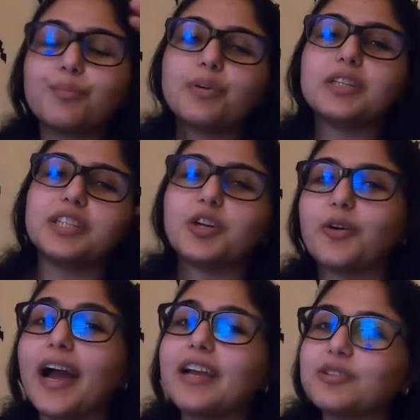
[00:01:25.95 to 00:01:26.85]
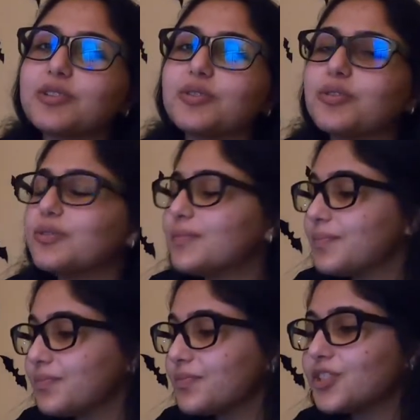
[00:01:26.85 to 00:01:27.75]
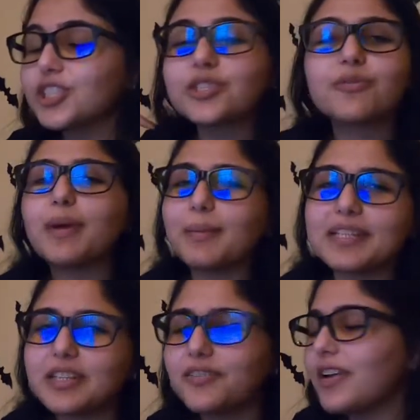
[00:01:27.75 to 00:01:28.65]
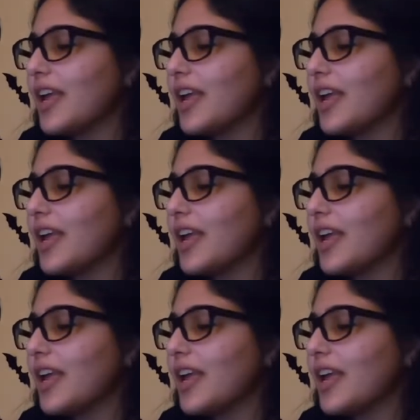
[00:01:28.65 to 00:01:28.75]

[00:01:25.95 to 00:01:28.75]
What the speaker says: But I also just to remind myself.